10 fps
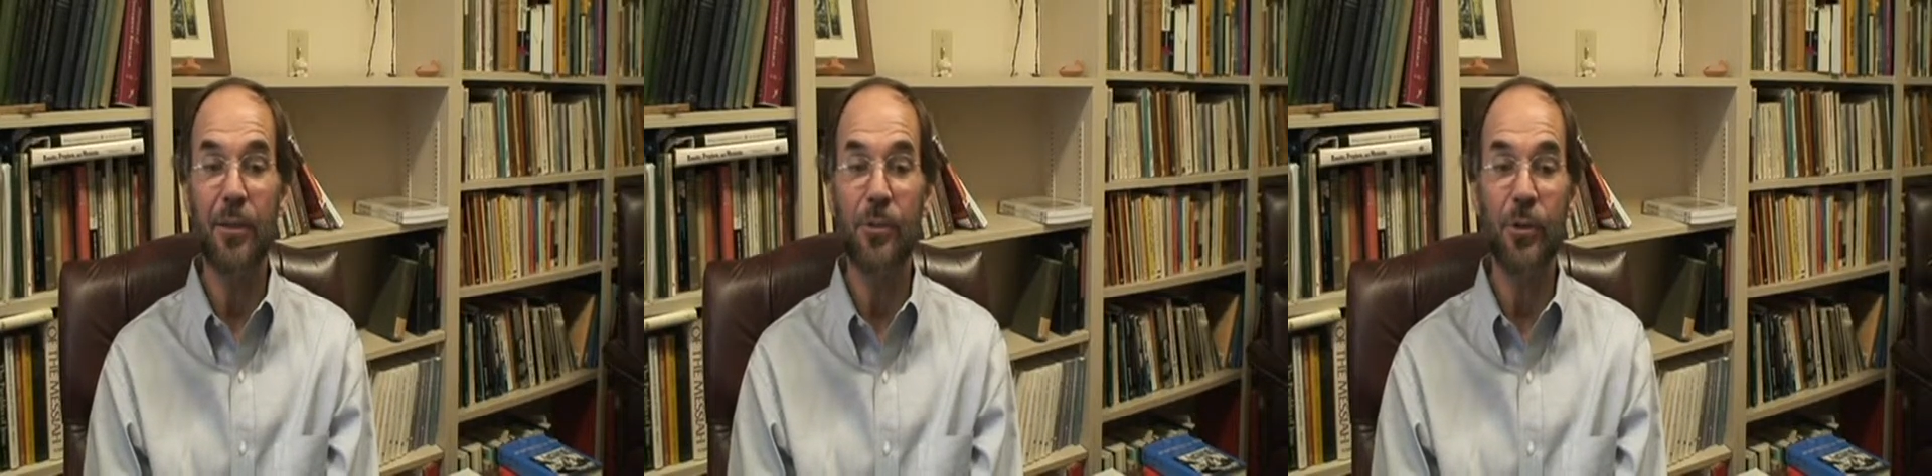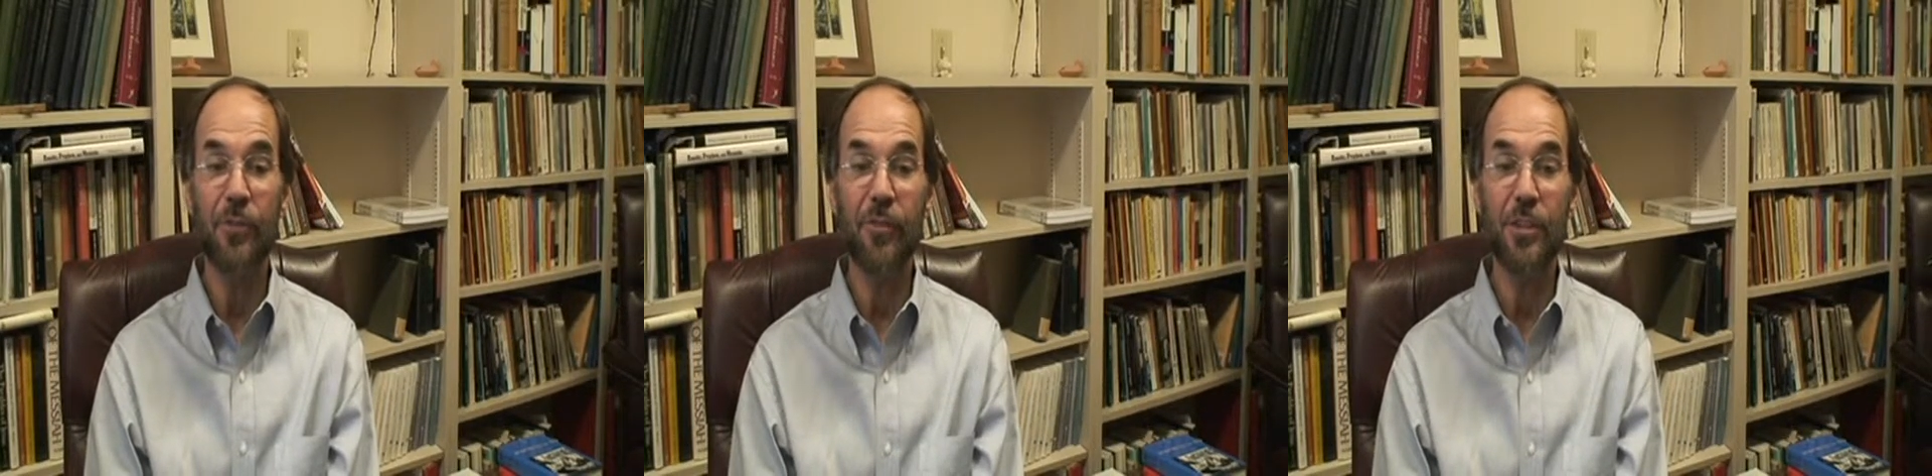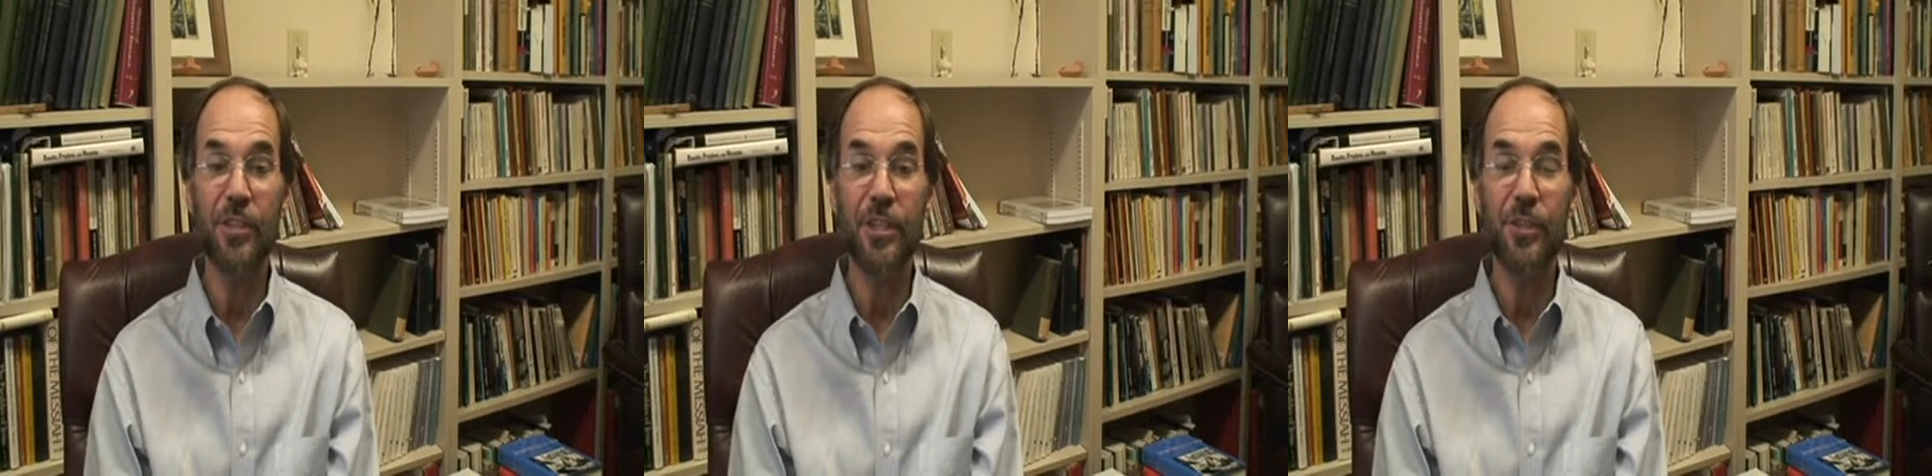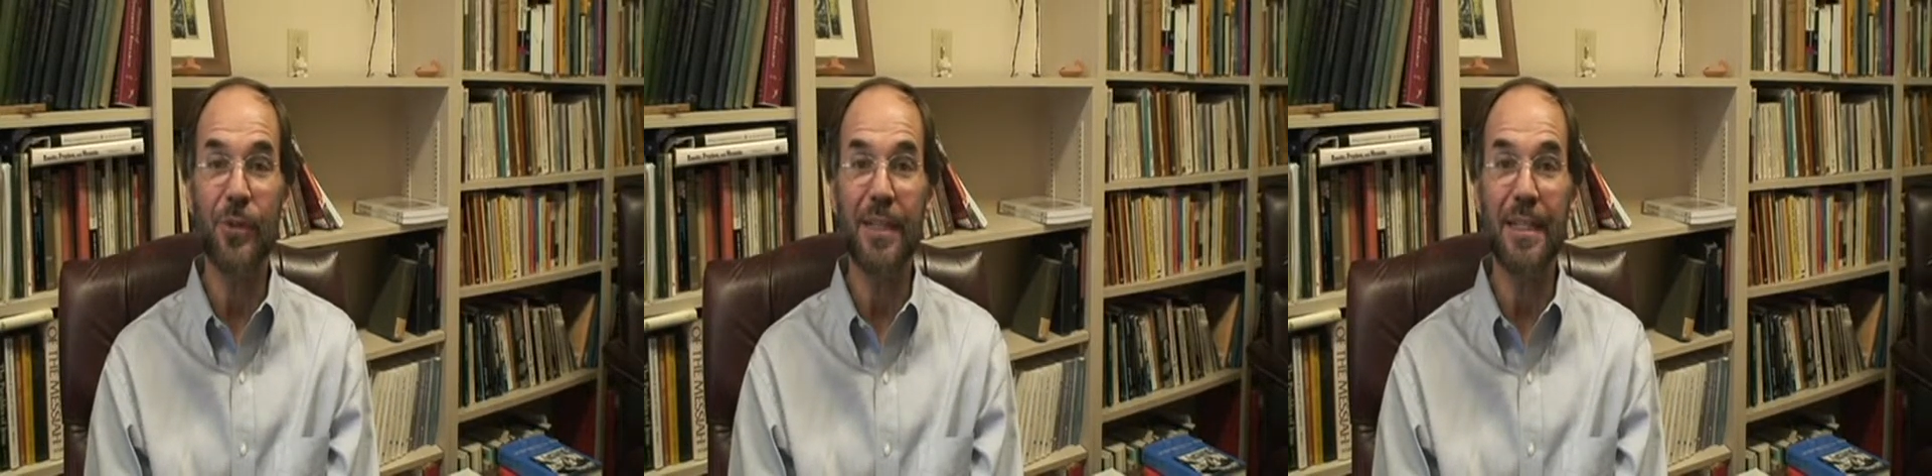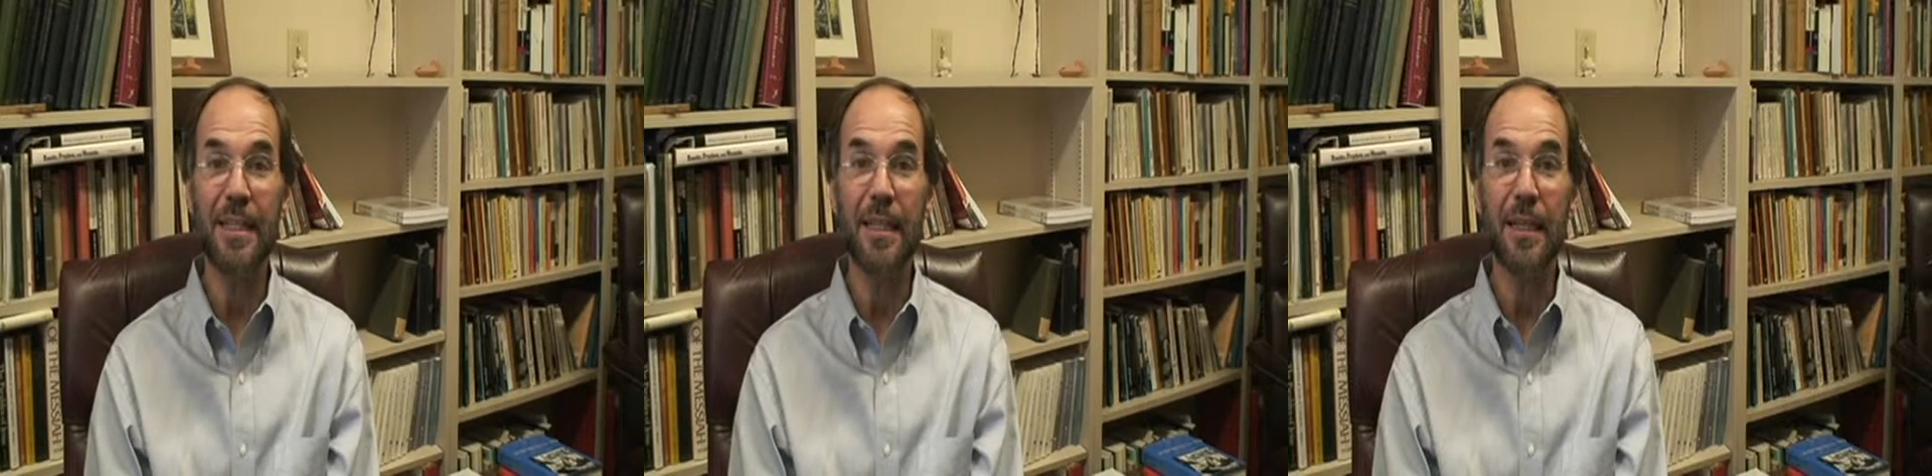through the 1st century
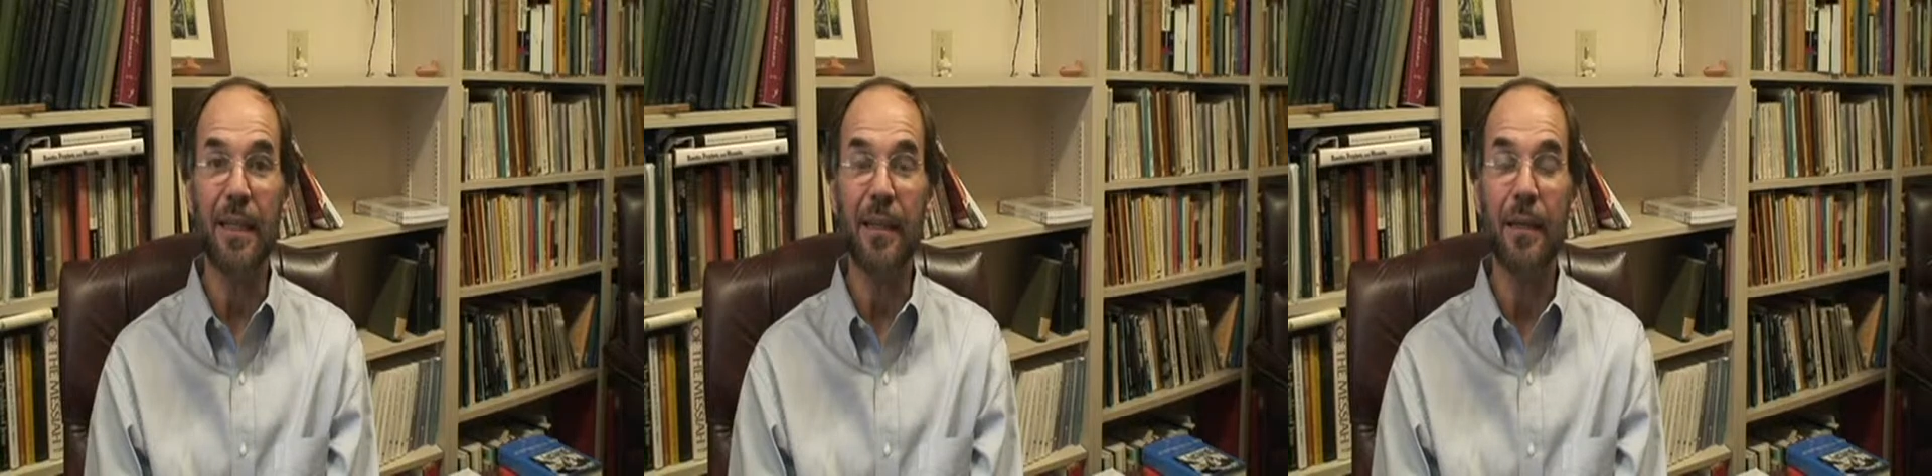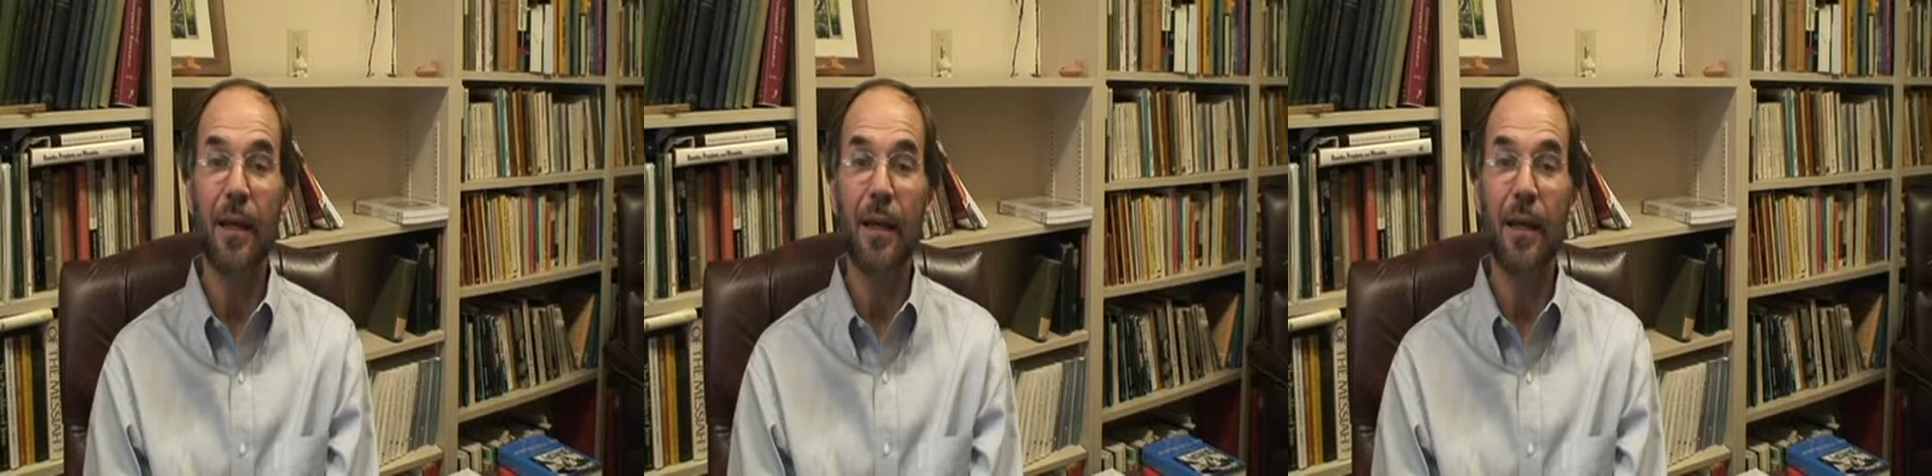CE,